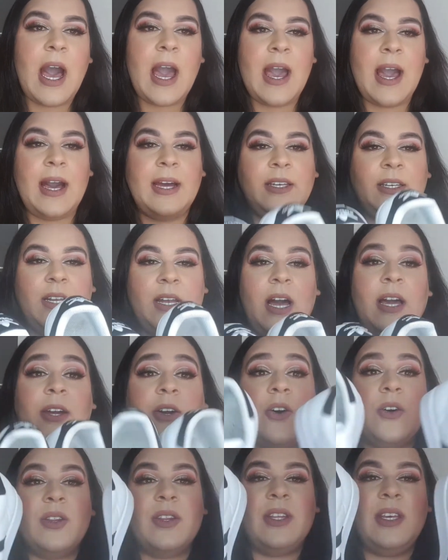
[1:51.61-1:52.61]
I
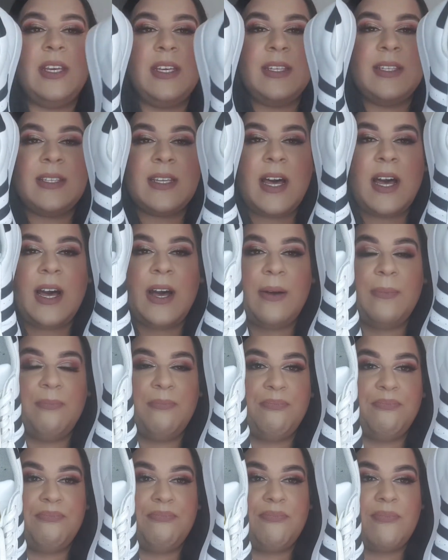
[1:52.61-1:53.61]
got these
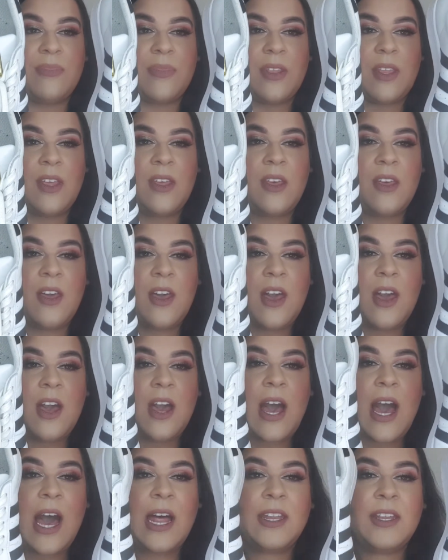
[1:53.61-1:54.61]

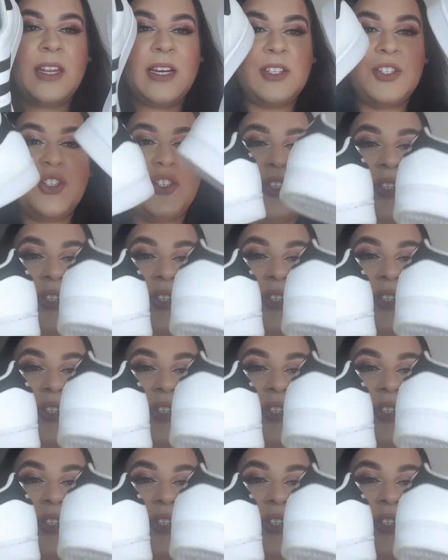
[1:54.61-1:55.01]
Adidas